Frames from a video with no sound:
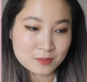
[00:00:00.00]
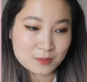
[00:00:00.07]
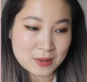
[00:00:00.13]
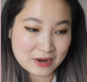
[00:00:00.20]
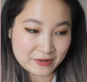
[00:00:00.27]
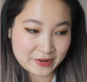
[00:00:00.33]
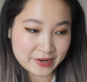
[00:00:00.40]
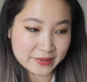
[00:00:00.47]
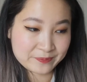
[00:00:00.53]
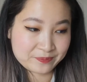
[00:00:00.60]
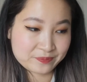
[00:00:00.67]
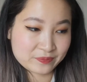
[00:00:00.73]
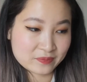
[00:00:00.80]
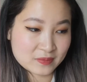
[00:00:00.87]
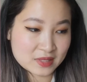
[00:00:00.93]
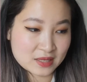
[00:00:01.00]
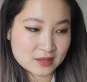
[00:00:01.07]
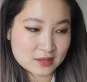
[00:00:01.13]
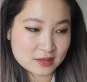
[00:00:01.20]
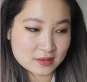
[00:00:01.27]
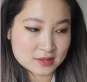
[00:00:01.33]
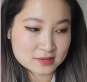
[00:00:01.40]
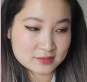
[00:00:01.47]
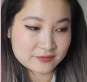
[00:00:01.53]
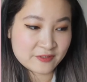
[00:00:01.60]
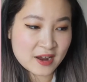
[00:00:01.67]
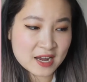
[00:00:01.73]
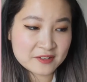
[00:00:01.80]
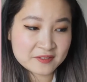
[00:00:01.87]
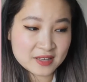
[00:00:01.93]
barrier. There's
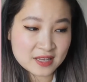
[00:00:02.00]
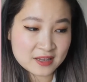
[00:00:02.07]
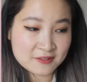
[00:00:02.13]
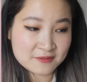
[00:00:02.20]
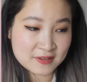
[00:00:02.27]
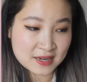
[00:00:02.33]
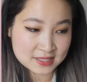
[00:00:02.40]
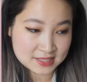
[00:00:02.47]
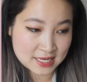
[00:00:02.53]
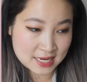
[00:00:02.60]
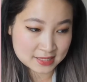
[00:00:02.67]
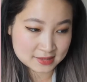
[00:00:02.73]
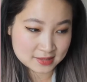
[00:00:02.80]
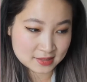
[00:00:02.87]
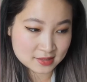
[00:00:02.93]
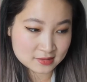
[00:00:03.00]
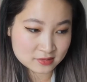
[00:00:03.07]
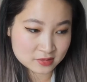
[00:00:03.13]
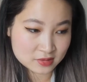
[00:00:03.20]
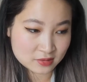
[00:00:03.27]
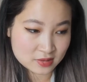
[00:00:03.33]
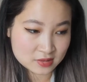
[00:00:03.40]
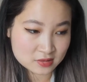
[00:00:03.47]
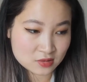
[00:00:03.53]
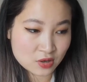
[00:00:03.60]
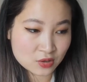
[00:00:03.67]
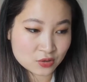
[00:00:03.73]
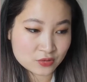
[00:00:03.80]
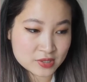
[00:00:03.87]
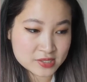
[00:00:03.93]
five key fatty acids, so there's
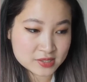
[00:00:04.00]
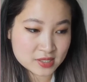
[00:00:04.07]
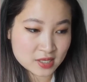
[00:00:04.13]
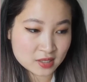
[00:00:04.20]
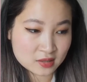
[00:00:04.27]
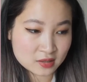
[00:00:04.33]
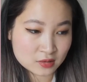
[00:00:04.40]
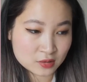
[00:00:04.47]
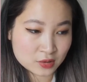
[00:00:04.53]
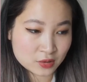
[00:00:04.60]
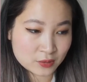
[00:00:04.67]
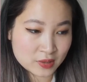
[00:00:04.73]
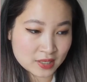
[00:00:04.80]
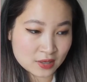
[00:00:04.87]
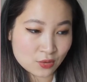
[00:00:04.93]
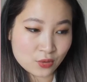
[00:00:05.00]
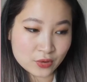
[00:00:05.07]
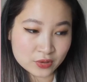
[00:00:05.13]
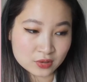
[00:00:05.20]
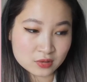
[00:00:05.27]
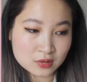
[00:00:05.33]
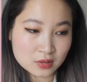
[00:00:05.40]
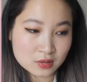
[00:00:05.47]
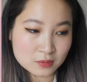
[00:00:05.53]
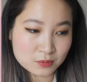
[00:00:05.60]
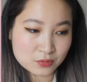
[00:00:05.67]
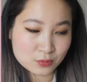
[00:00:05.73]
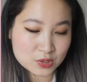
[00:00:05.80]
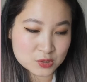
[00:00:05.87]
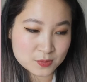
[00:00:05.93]
non-greasy kukui oil,
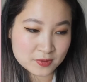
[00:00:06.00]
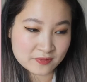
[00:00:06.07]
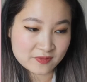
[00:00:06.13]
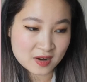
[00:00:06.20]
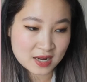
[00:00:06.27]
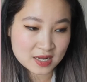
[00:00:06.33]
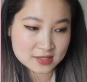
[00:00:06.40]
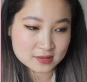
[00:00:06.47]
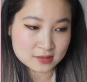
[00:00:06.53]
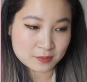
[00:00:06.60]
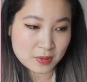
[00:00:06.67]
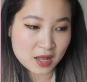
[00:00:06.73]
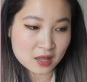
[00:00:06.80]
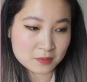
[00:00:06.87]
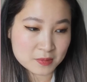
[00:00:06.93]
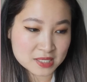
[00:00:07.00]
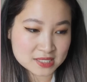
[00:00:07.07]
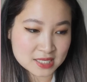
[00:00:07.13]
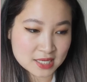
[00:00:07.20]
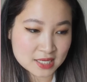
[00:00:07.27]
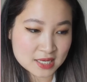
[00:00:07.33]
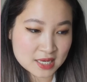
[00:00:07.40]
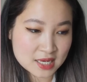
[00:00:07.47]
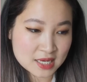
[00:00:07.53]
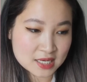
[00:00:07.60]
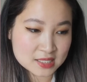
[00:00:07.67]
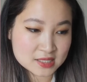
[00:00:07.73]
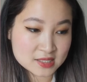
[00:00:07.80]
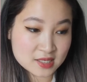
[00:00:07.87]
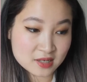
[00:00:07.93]
which provides the palmitic,
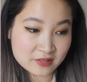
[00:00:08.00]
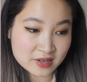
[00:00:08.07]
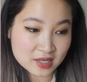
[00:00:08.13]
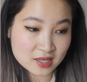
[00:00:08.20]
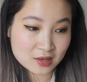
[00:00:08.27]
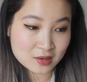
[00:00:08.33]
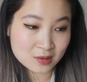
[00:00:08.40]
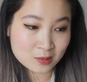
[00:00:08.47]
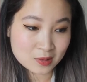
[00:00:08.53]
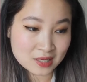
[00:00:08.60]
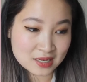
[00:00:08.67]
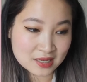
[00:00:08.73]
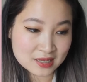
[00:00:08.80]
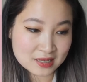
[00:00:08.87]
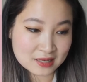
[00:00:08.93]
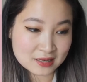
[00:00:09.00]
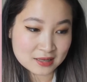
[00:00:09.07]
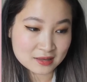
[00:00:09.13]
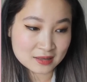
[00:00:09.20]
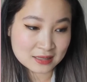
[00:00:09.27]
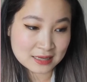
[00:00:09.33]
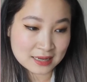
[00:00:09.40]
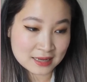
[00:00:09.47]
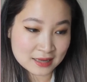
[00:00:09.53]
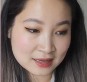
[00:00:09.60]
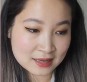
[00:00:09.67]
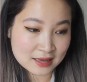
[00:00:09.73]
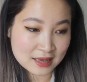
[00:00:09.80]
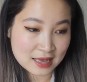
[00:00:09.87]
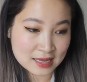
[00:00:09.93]
stearic, oleic, linoleic
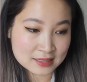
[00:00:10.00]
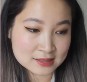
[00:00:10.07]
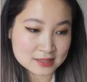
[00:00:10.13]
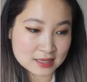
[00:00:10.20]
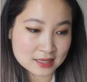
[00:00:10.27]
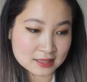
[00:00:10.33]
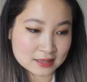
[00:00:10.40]
and